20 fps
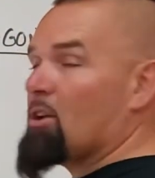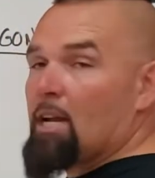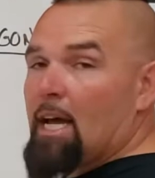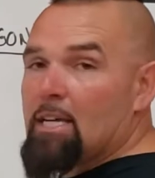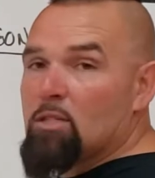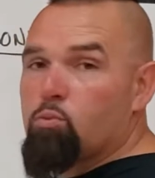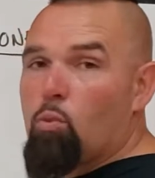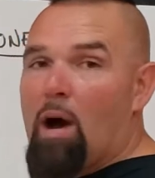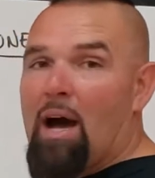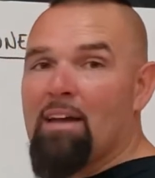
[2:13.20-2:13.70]

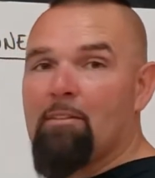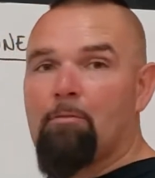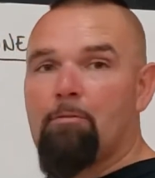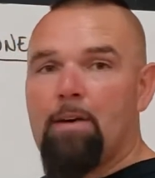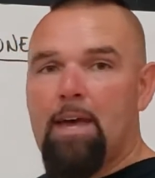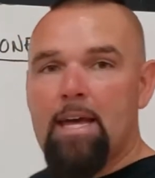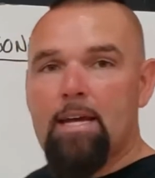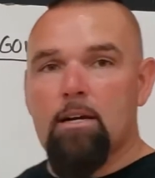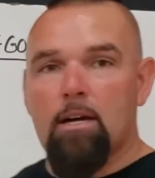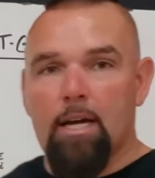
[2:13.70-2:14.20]
nice wide
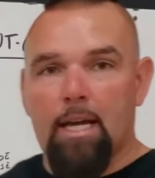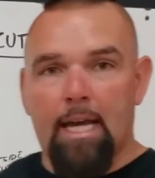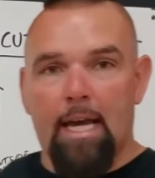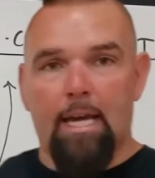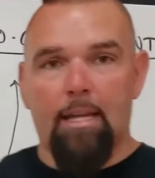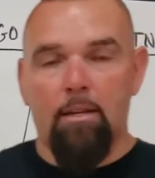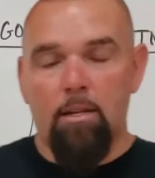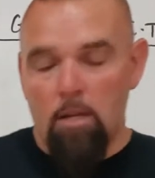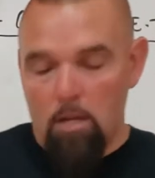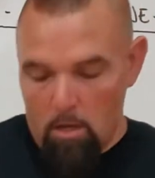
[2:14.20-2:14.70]
fake,
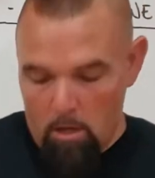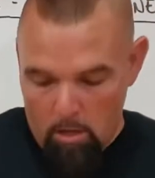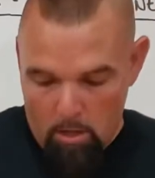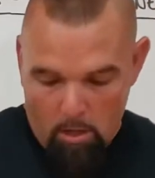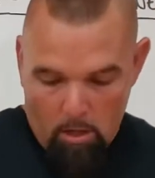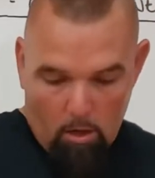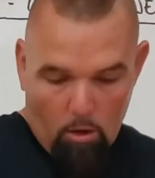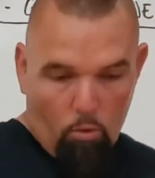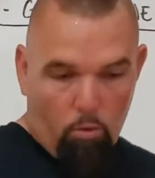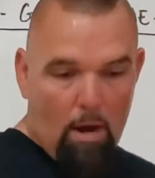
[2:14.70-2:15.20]
again,
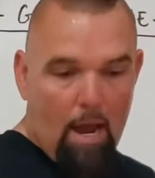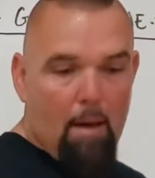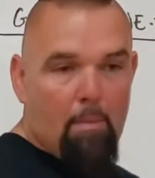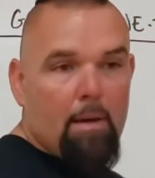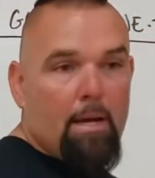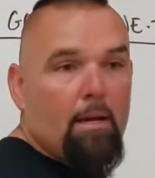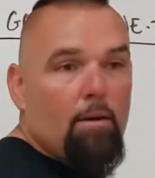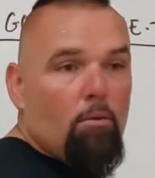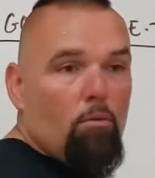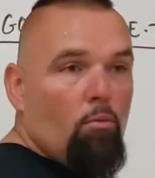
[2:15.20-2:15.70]

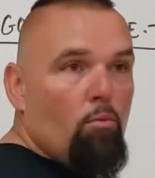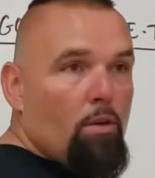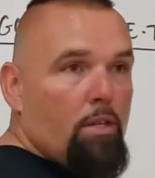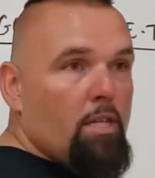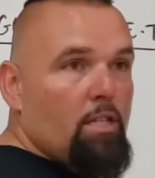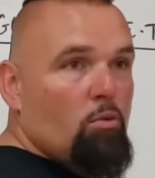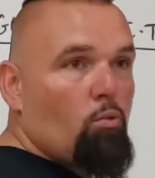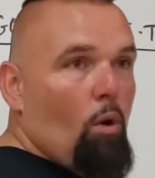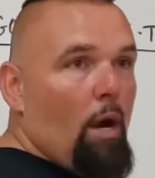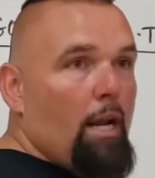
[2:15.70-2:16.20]
grabbing with
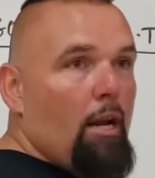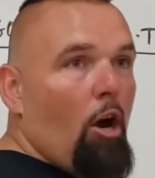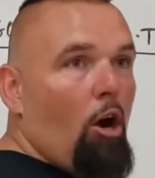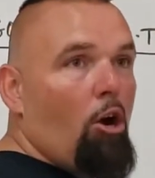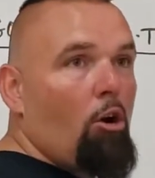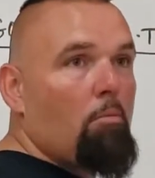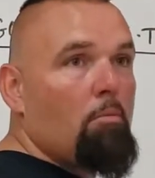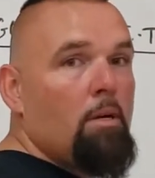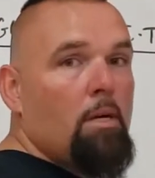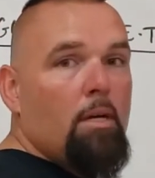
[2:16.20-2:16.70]
his right
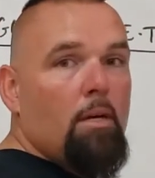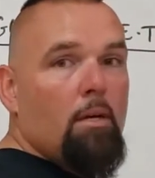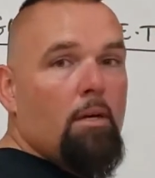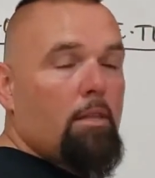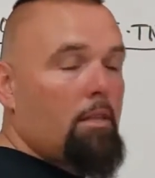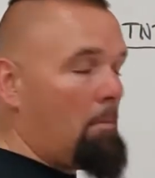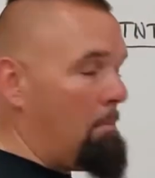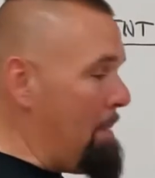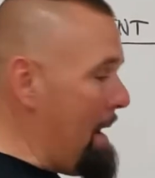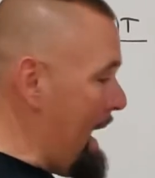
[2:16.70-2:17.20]
arm,
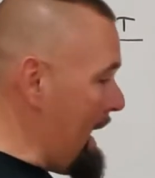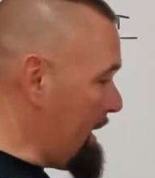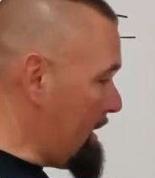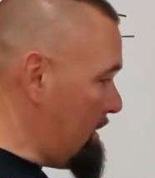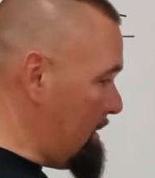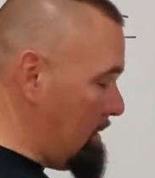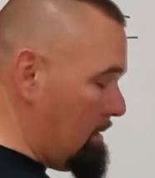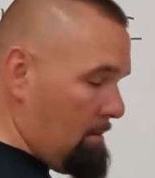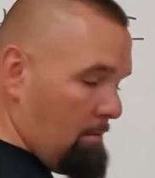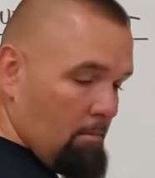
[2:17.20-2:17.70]
the back
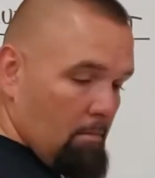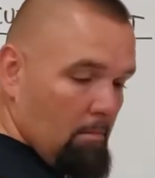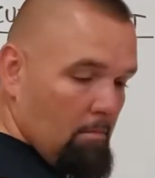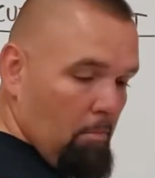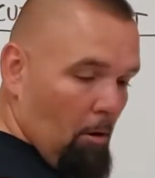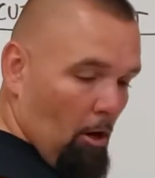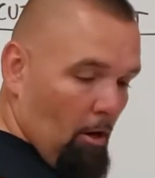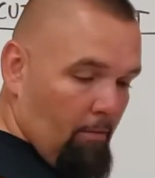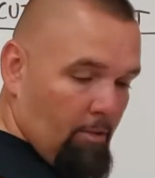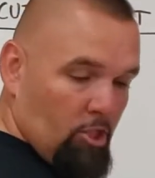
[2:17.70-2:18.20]

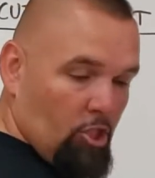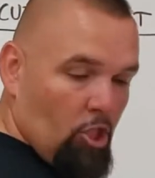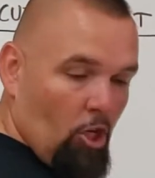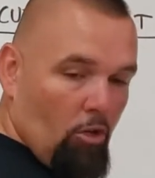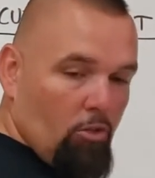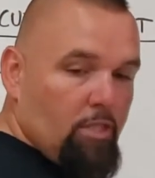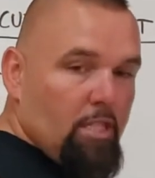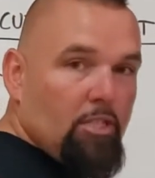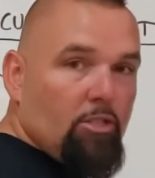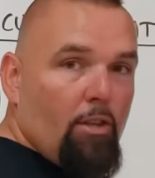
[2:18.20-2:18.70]
part of his
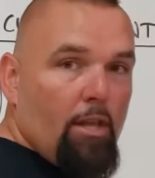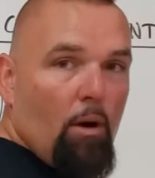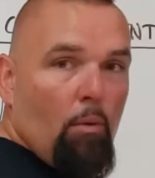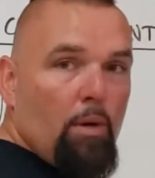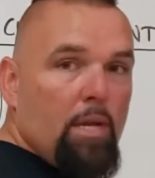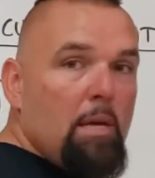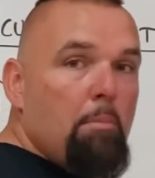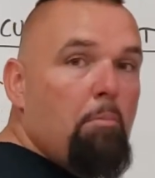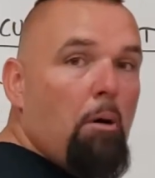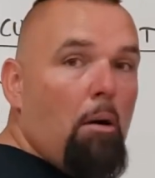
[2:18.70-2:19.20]
jersey, so that
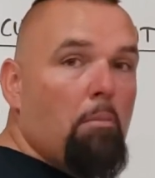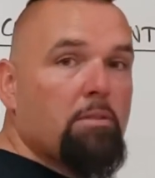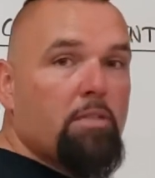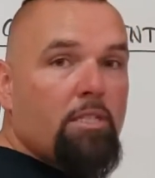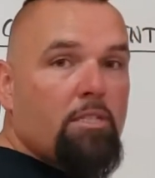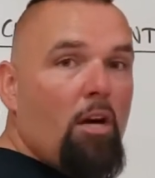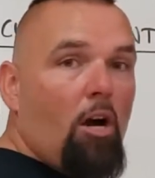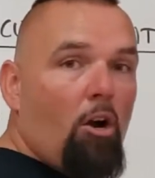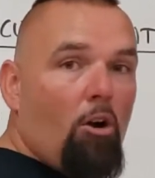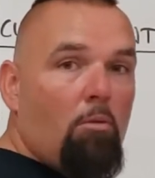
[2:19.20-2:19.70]
when he pumps his
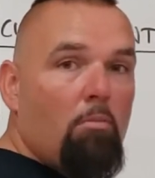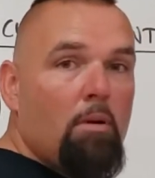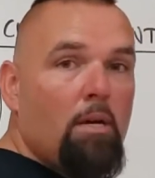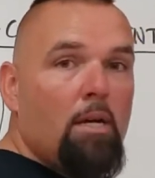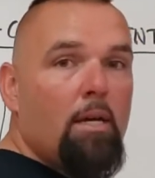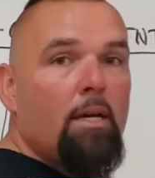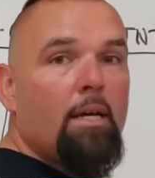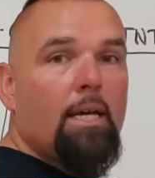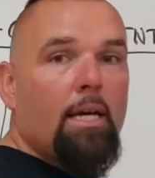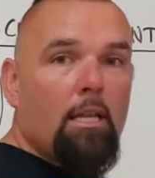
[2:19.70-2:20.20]
arm,
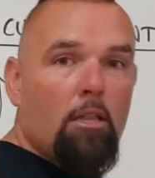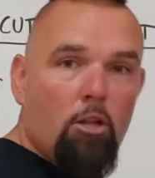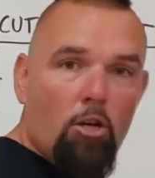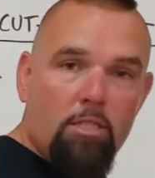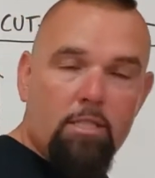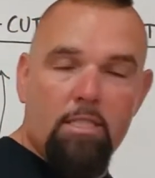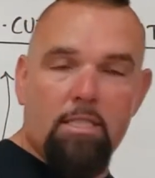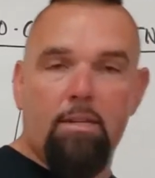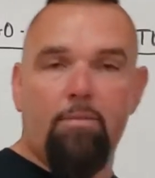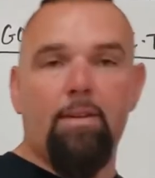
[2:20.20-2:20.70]
it
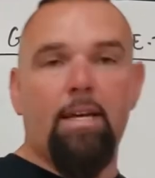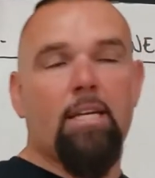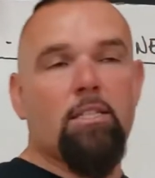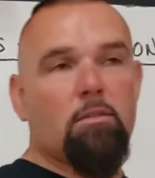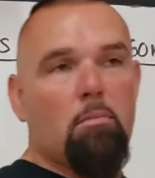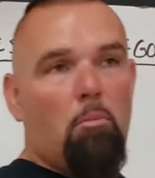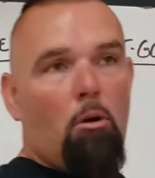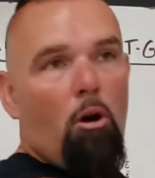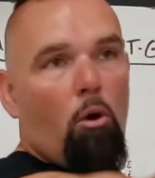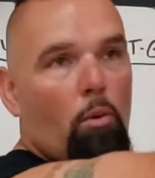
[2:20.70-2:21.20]
looks as if he has the
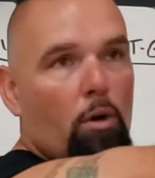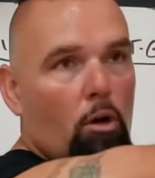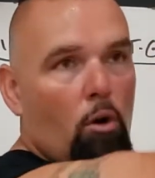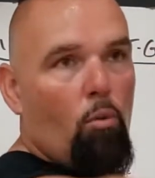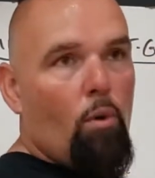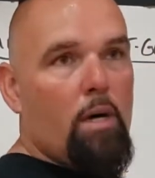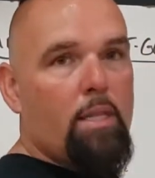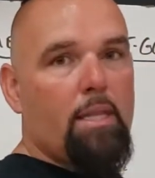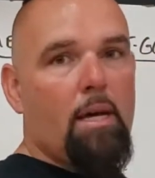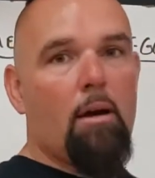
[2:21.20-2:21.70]
ball. We don't
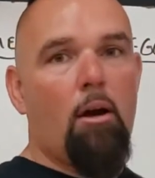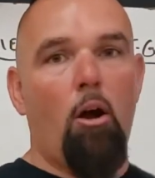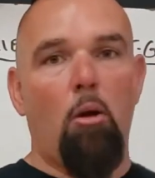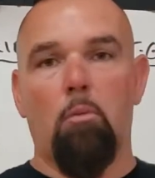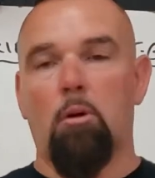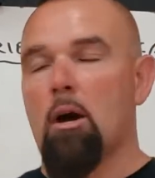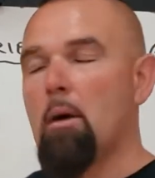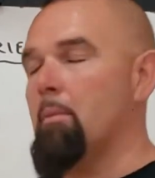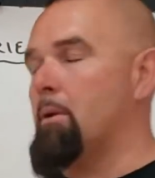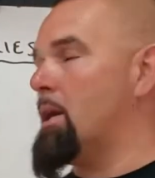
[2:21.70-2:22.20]
want that arm
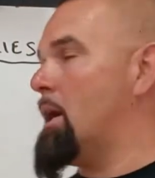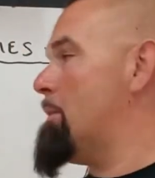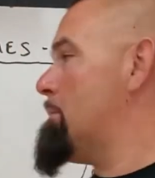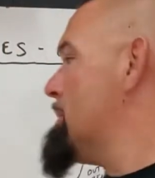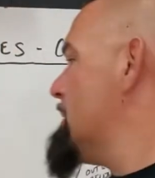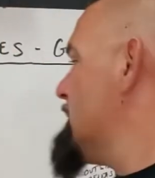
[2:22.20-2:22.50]
coming up.